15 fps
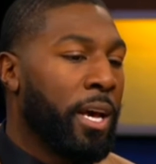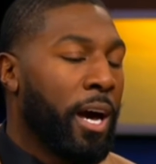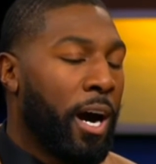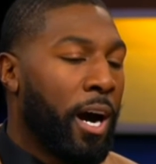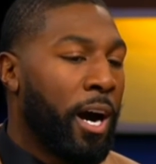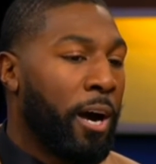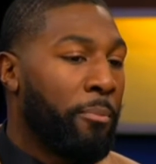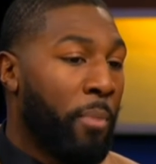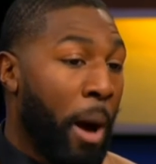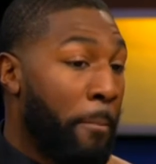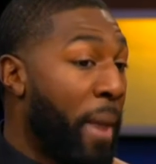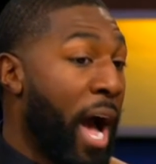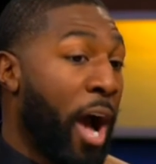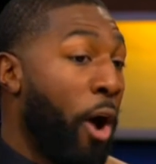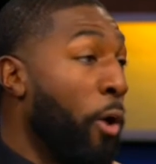Mm-hmm. Um,
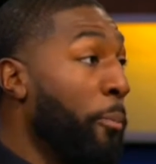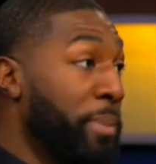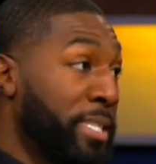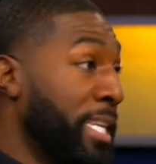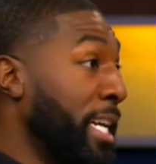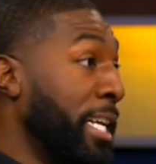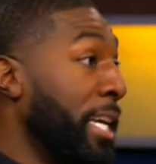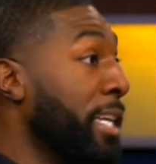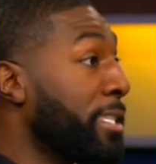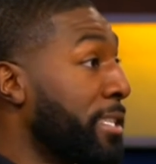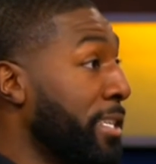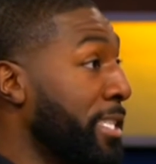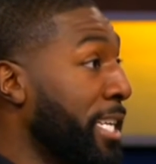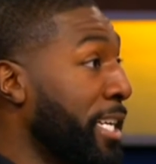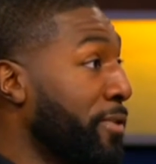my hope is that he is
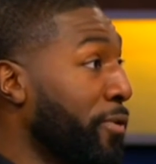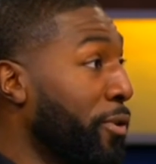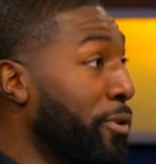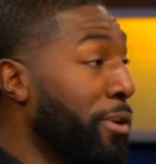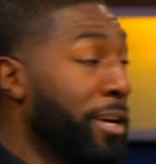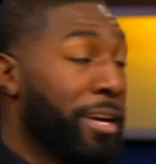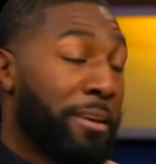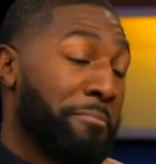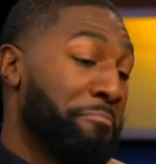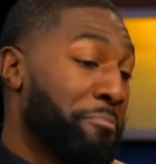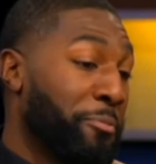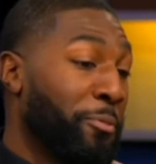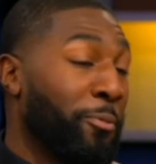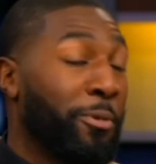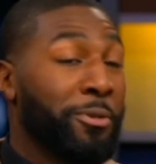successful.
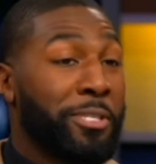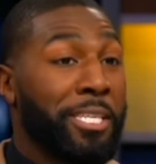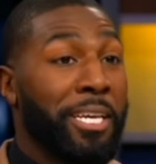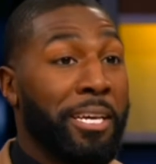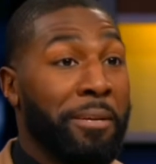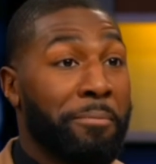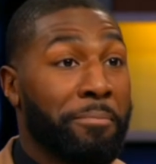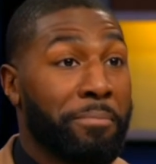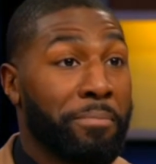We'll see.